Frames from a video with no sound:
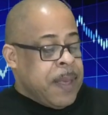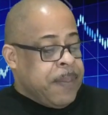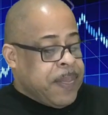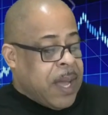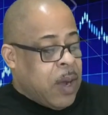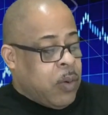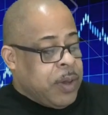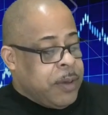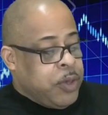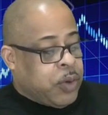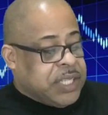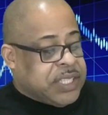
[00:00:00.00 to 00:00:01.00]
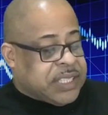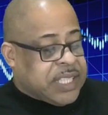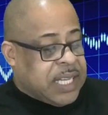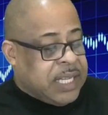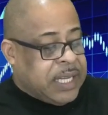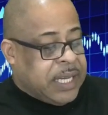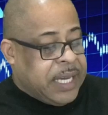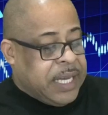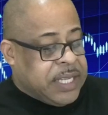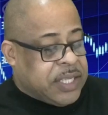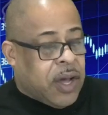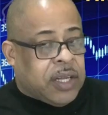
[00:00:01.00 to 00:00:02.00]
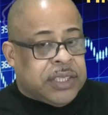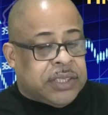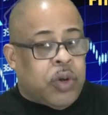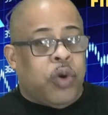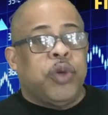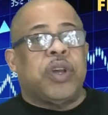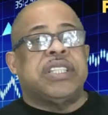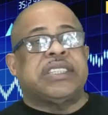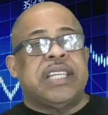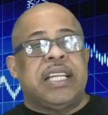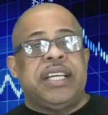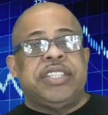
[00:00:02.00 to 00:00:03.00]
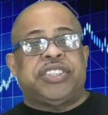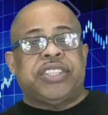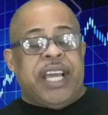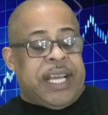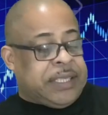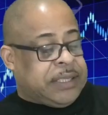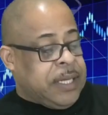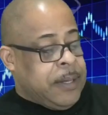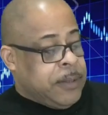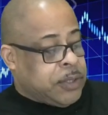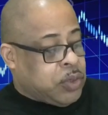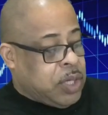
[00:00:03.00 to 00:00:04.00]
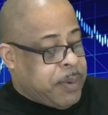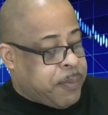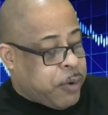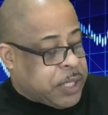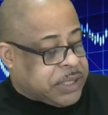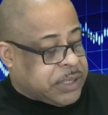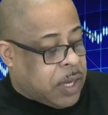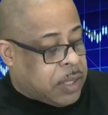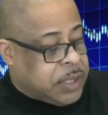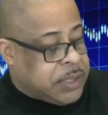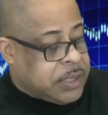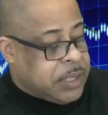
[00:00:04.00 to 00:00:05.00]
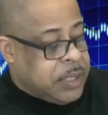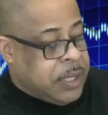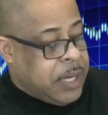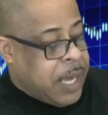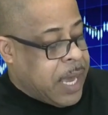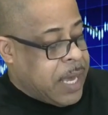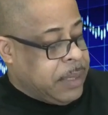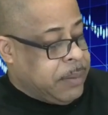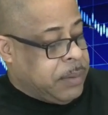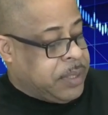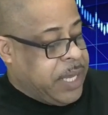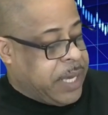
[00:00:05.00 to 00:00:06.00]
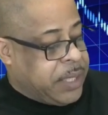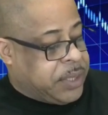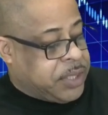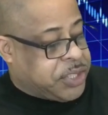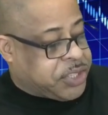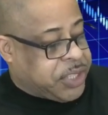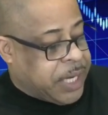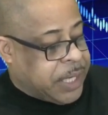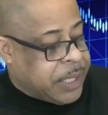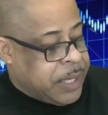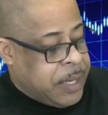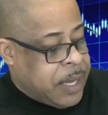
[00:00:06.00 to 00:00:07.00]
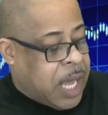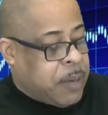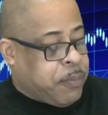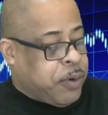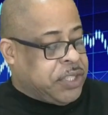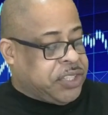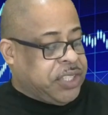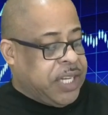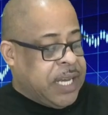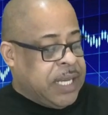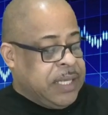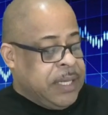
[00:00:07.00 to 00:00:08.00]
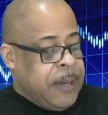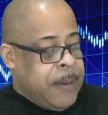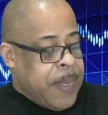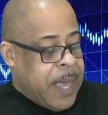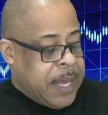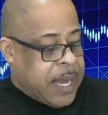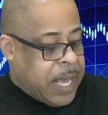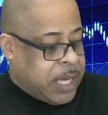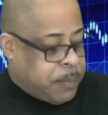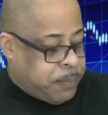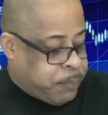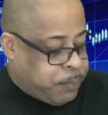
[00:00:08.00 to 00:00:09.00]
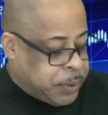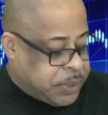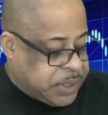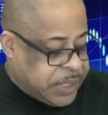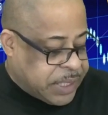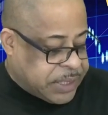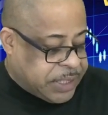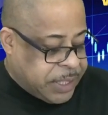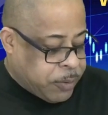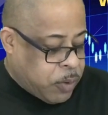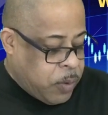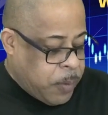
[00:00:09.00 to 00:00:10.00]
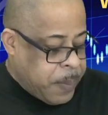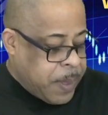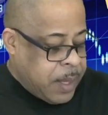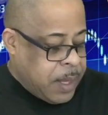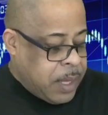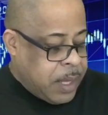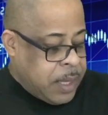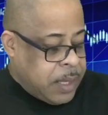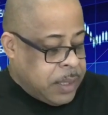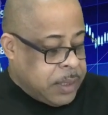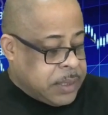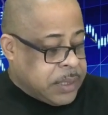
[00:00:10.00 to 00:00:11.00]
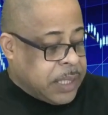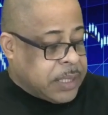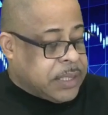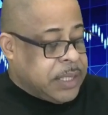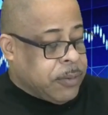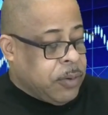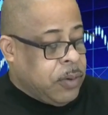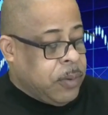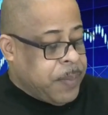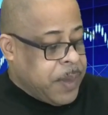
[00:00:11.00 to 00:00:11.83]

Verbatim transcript: now you can sell in dollars or you could sell in shares so let me press dollars and take it to share. I press share and I could put six zero, six zero,